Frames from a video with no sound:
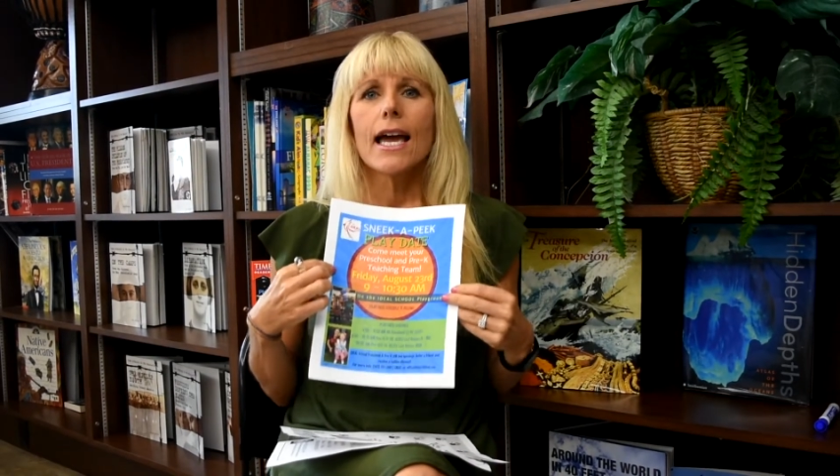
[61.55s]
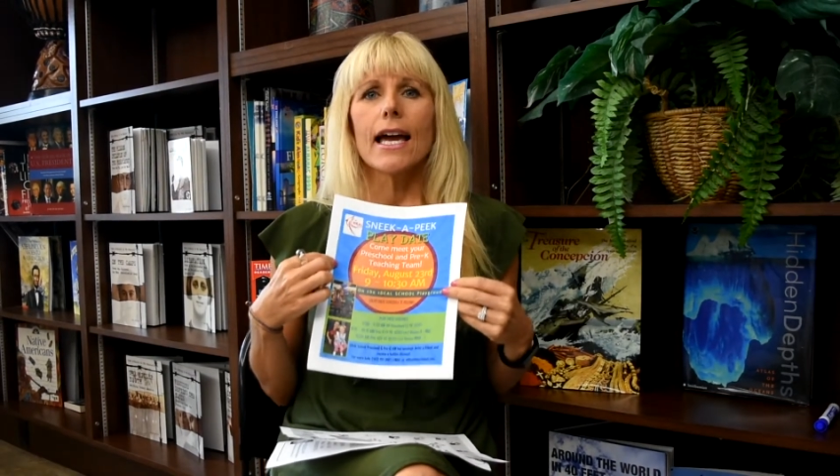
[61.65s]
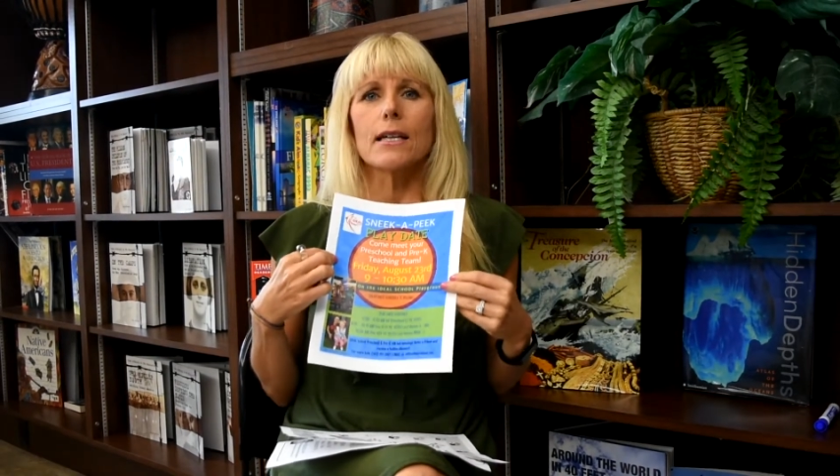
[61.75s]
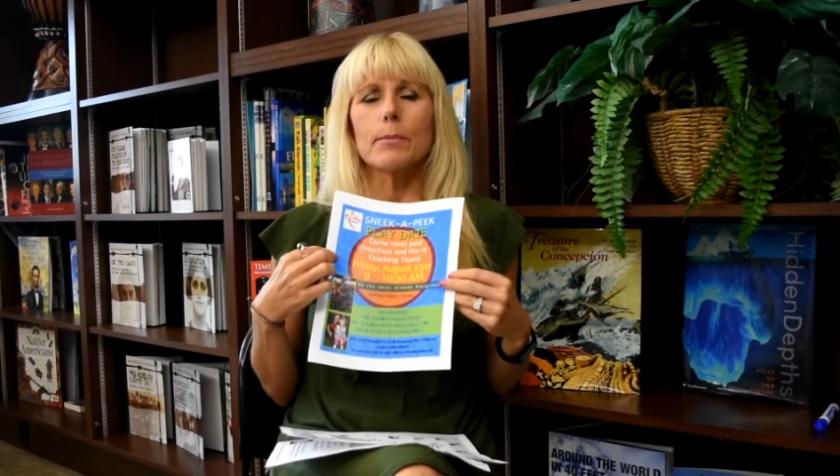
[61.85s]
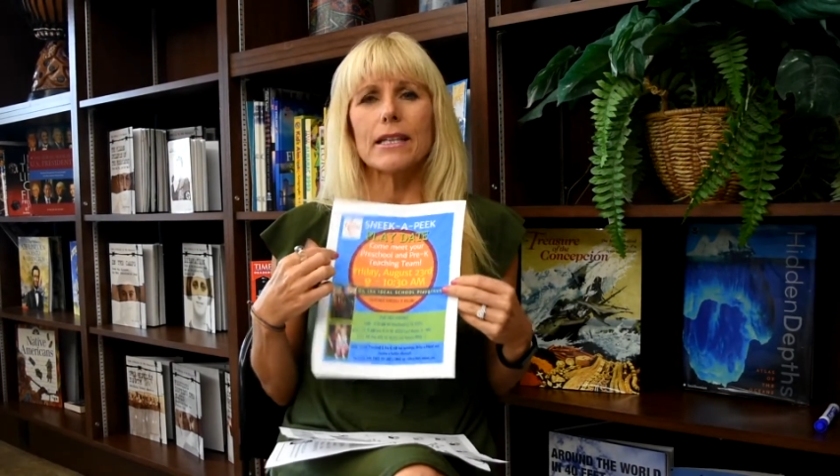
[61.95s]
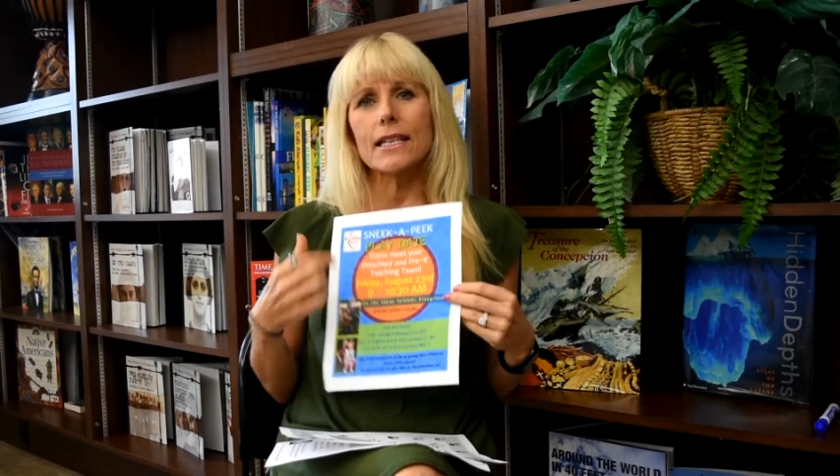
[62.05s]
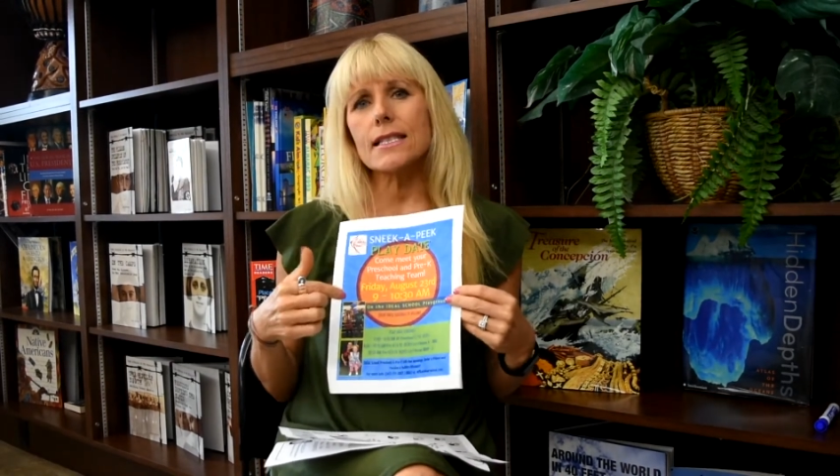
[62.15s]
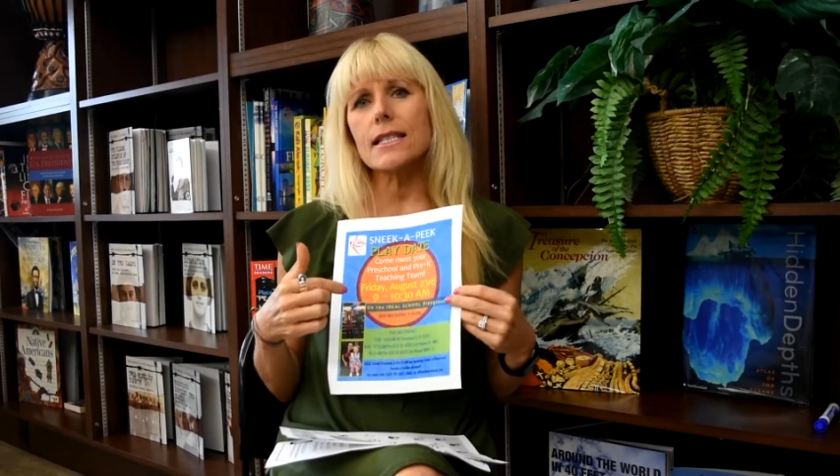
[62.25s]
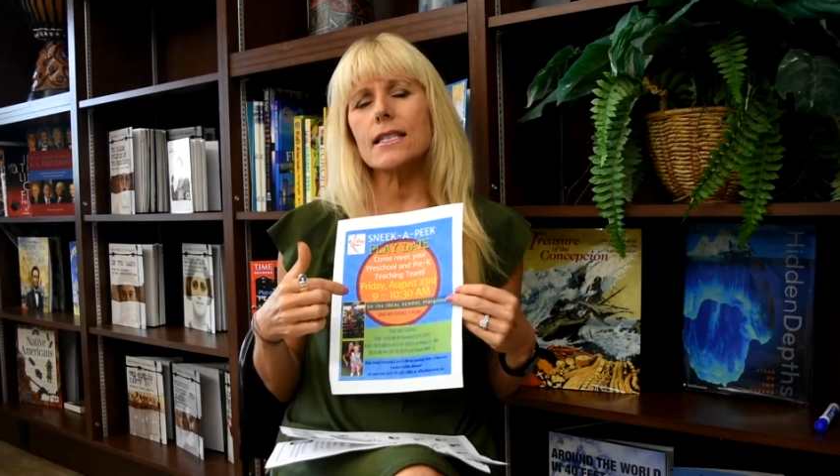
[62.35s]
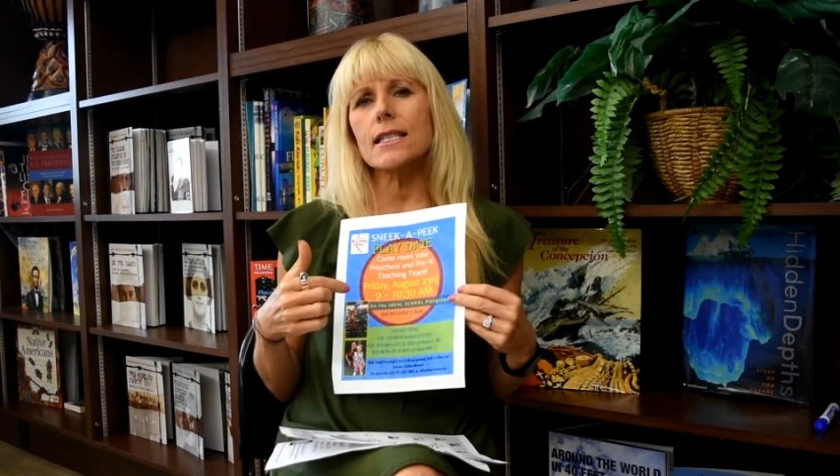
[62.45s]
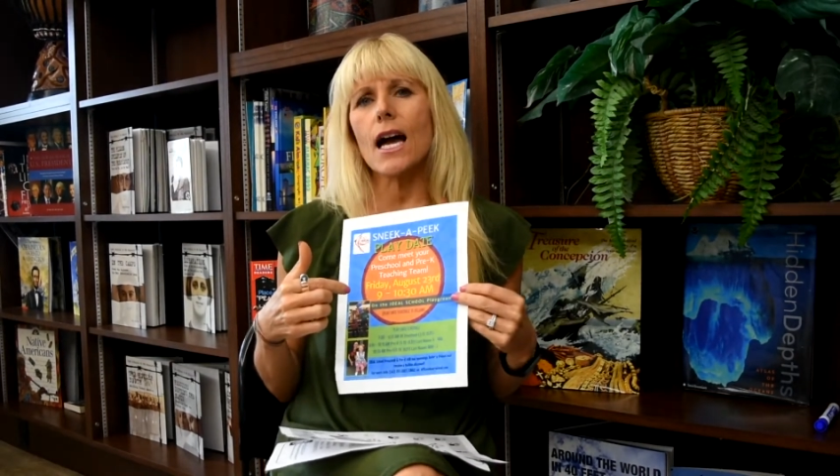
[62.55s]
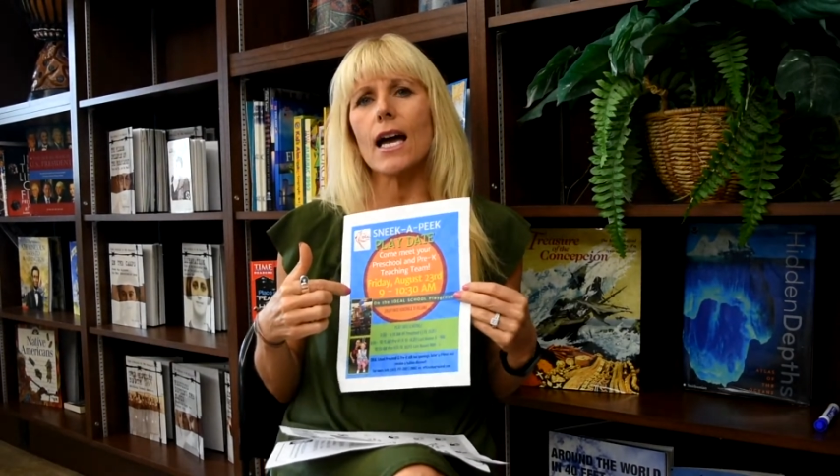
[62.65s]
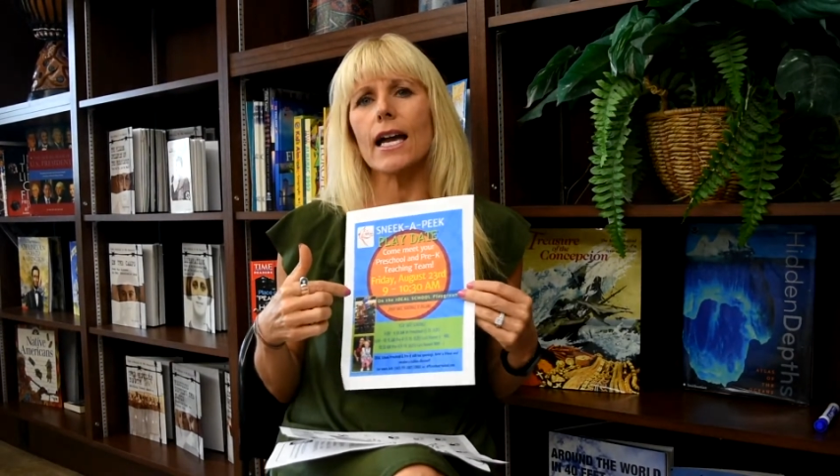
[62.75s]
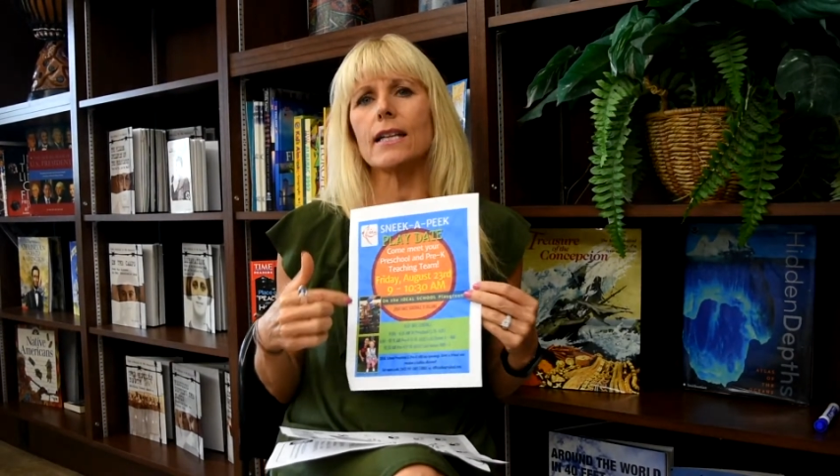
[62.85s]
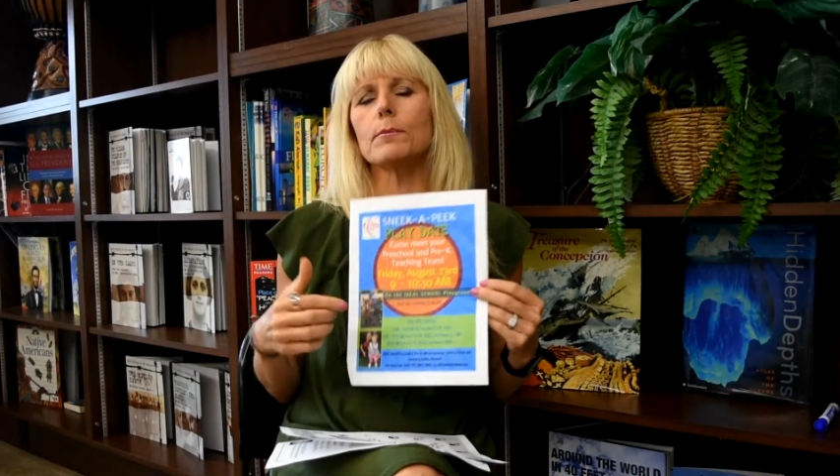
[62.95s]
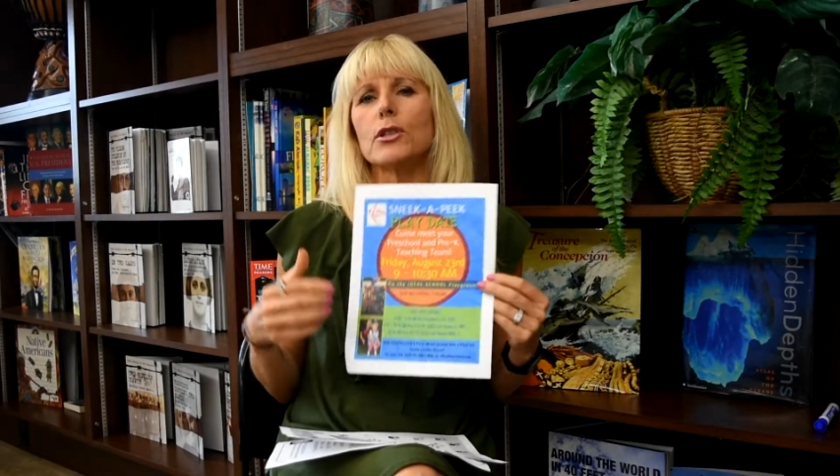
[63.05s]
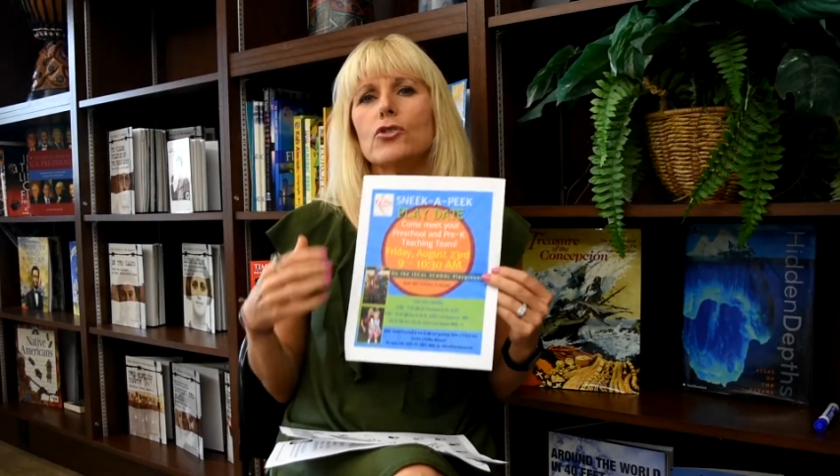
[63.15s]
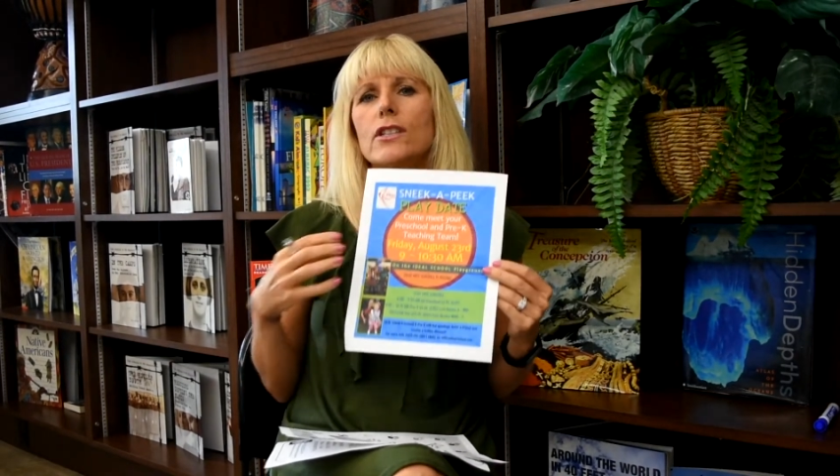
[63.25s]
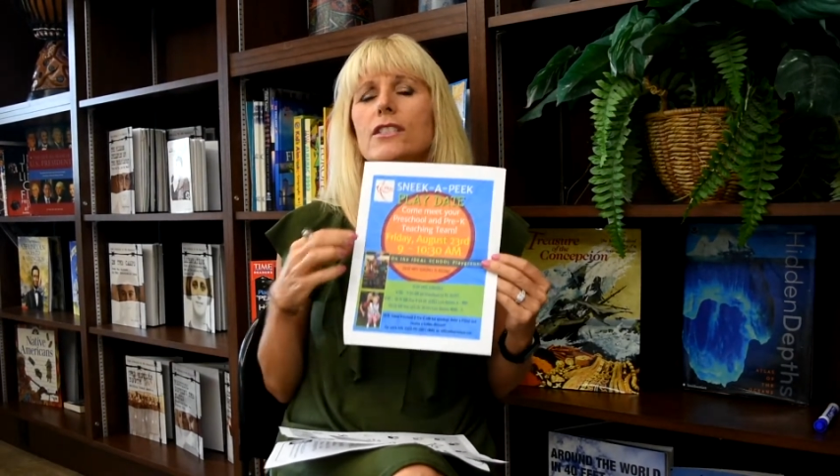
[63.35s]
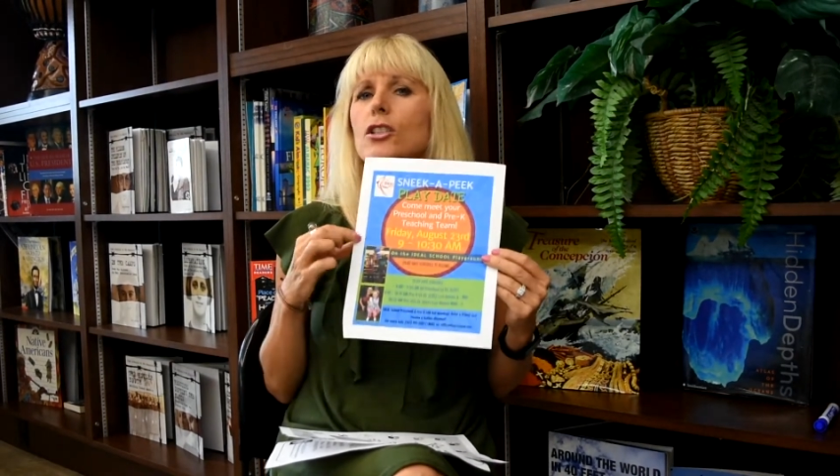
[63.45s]
And it begins at 9, but
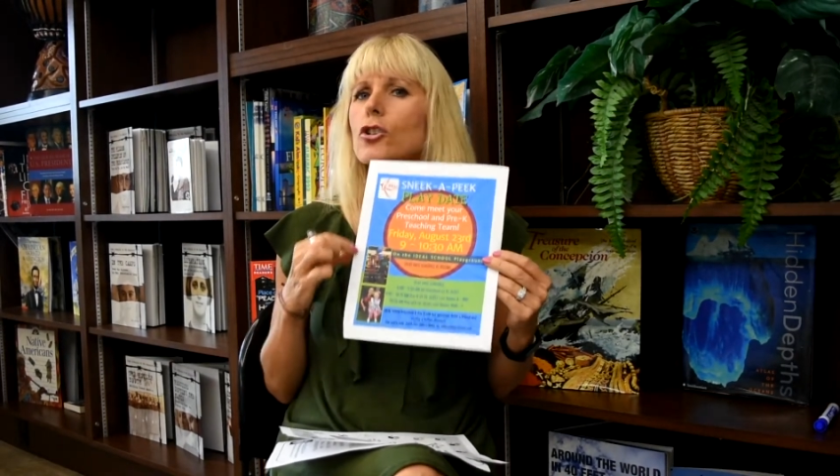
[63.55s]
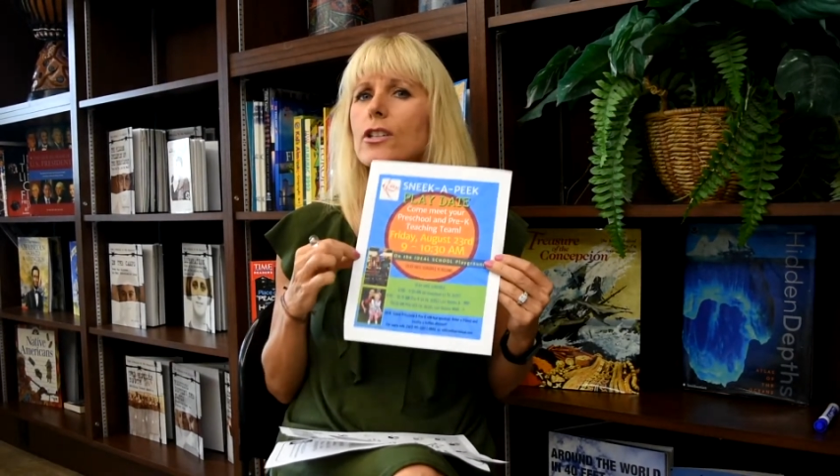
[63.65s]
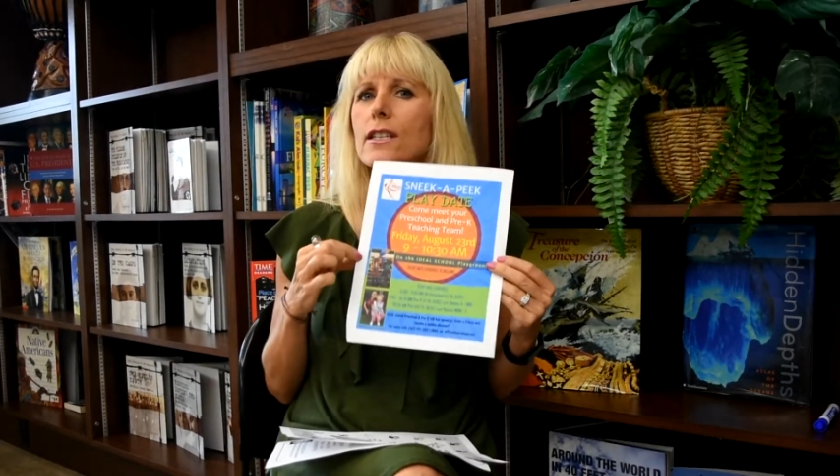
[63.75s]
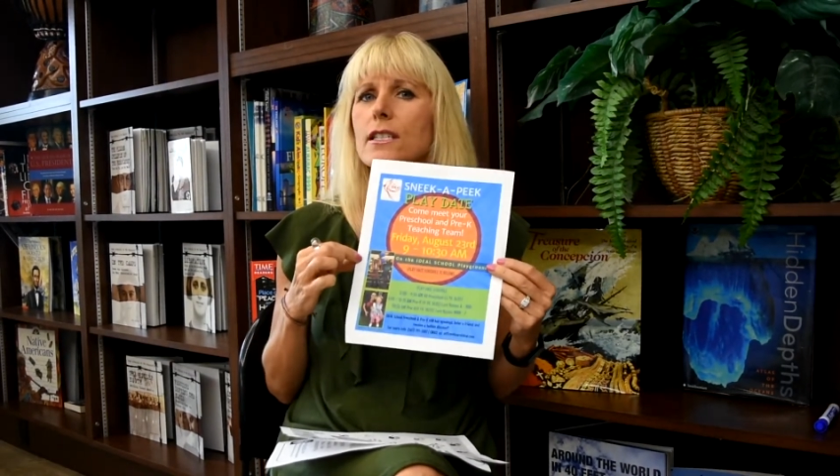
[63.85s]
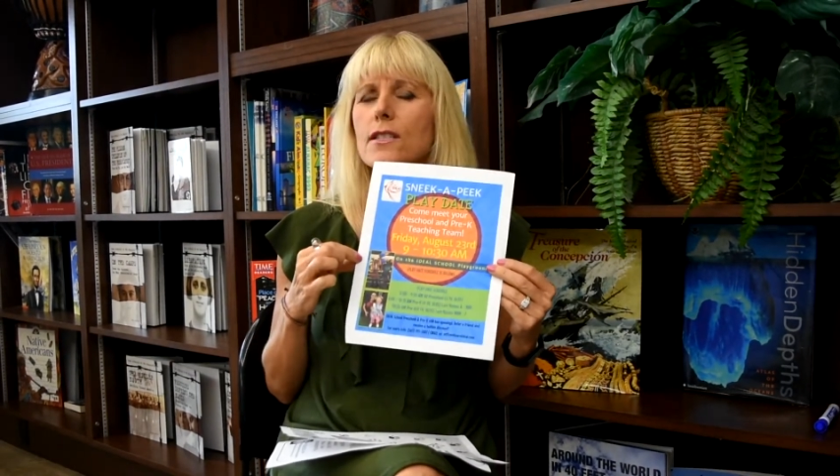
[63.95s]
you need to look at